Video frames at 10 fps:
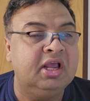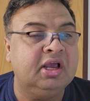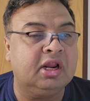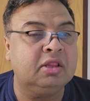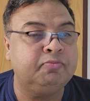
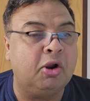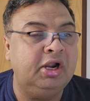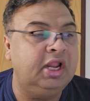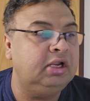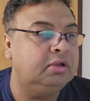
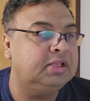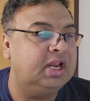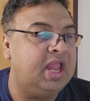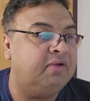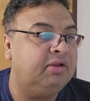corresponding to the
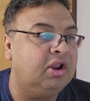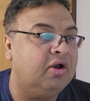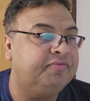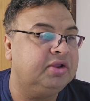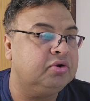level
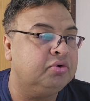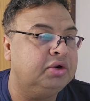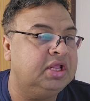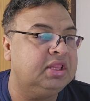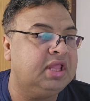of the
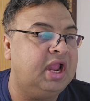conus